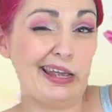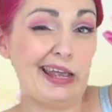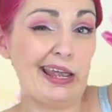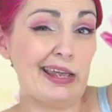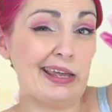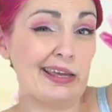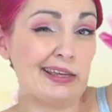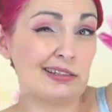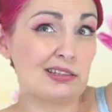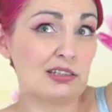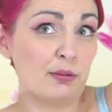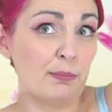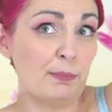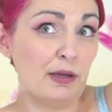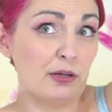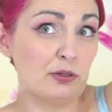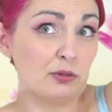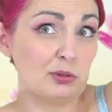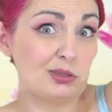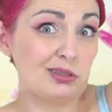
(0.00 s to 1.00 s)
It's
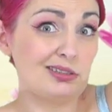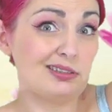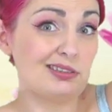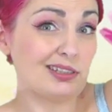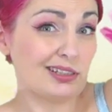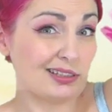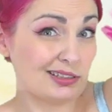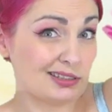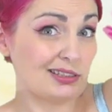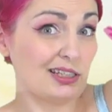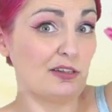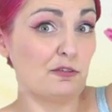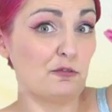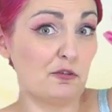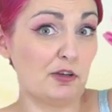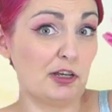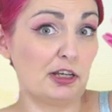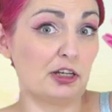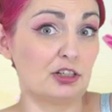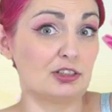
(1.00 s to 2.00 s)
about 16
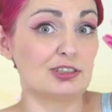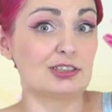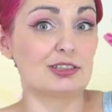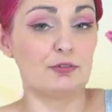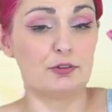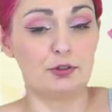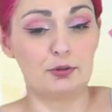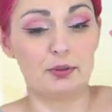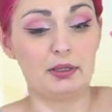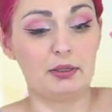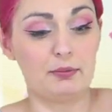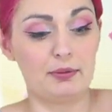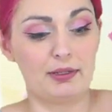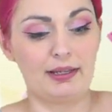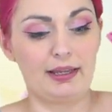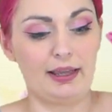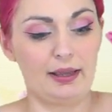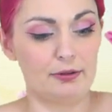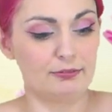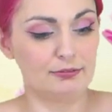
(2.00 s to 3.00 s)
fingers if you really want
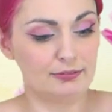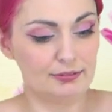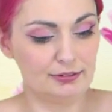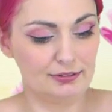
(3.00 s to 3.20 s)
to count.